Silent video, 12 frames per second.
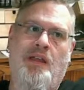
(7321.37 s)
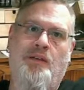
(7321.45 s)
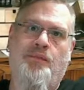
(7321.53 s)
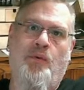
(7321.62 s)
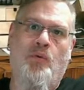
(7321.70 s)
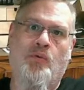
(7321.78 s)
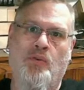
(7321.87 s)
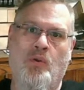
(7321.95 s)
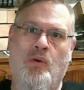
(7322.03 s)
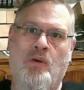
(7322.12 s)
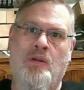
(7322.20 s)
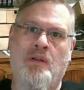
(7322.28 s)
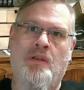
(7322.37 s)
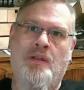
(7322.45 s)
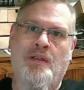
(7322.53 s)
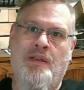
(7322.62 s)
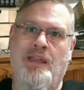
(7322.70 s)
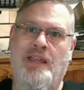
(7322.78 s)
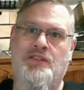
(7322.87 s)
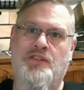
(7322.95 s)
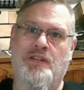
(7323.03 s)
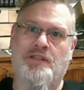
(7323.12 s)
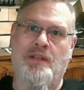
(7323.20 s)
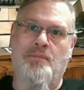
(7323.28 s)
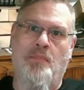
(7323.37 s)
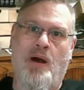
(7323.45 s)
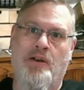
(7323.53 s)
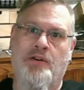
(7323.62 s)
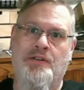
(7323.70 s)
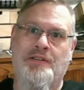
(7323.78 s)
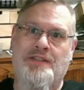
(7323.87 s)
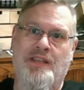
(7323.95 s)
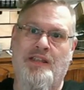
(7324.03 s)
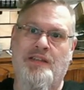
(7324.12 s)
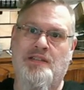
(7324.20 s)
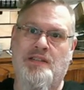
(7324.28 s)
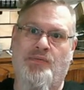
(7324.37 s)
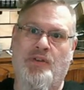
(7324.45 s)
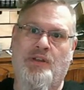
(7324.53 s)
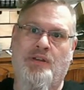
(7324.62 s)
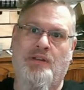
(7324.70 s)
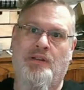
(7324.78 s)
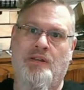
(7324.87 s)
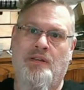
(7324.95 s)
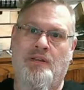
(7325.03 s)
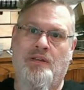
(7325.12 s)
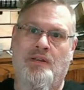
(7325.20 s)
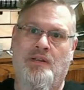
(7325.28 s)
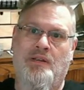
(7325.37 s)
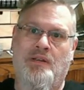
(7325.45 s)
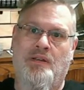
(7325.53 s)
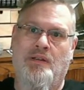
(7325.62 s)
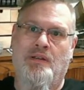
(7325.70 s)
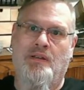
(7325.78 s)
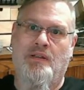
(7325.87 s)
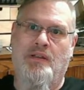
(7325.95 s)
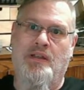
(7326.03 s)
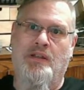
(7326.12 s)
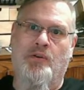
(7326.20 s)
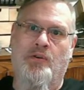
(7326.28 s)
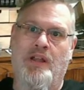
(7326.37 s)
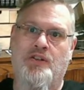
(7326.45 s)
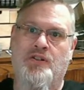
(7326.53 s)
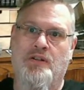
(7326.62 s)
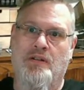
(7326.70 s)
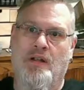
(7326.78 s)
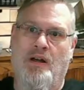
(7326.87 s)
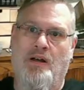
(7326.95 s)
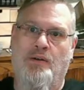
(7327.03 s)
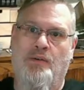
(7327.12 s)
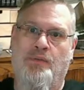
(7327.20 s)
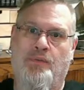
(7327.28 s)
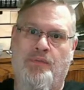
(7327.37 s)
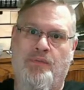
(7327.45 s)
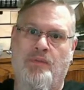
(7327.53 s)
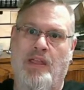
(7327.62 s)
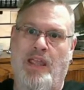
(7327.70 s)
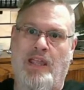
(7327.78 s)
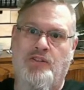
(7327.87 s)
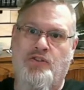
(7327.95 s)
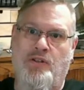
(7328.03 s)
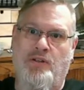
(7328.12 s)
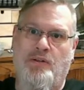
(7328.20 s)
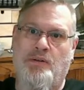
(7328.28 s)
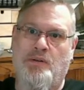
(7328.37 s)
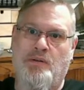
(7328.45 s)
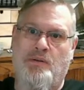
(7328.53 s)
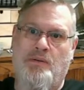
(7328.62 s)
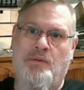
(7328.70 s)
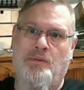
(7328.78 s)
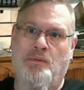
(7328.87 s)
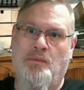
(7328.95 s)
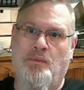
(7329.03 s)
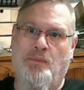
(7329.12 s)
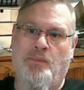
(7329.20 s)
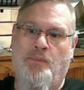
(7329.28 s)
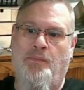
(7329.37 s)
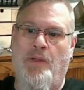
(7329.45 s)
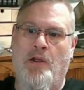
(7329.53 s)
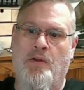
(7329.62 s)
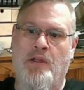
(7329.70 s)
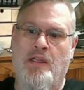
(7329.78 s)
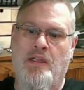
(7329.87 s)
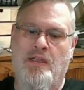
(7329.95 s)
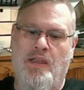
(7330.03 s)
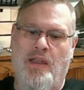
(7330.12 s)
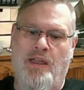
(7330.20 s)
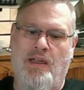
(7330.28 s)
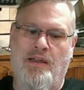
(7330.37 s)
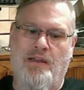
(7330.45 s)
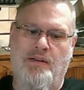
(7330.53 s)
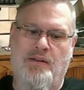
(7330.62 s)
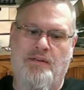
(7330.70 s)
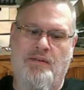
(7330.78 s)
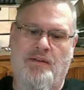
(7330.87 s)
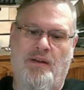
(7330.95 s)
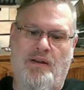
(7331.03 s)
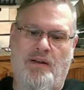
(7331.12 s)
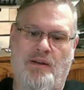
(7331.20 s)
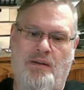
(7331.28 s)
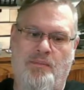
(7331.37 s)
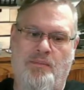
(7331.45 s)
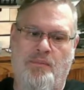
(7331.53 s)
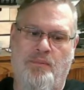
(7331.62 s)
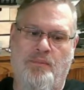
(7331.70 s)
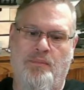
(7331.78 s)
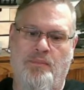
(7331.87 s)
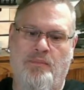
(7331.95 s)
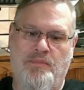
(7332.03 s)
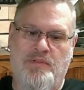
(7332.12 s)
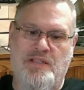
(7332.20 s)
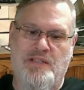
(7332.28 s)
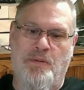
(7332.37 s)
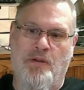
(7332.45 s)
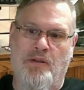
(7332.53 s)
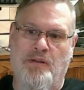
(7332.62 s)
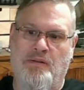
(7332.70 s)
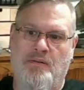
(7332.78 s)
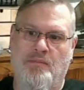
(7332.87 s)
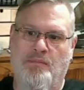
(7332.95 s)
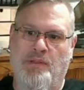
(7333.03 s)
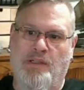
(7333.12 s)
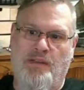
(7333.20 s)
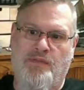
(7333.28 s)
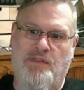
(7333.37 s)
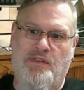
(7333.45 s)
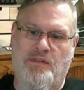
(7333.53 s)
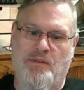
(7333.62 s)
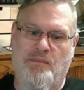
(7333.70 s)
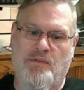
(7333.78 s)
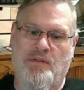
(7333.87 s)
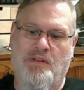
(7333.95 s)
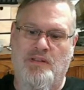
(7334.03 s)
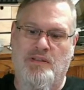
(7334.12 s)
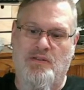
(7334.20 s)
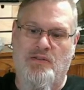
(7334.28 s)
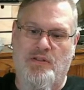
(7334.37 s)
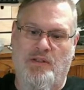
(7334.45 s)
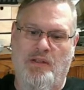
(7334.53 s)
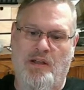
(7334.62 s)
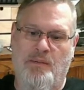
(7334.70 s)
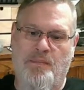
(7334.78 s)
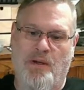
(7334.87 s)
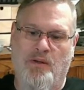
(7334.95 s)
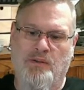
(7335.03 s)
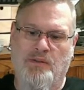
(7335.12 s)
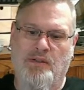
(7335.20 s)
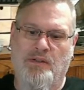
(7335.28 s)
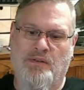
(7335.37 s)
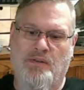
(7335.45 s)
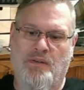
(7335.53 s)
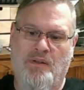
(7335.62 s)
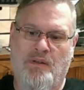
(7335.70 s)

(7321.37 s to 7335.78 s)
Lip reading: and folklore is just a modern scientific iteration of ancient fairy and spirit belief systems because there's a lot of parallels.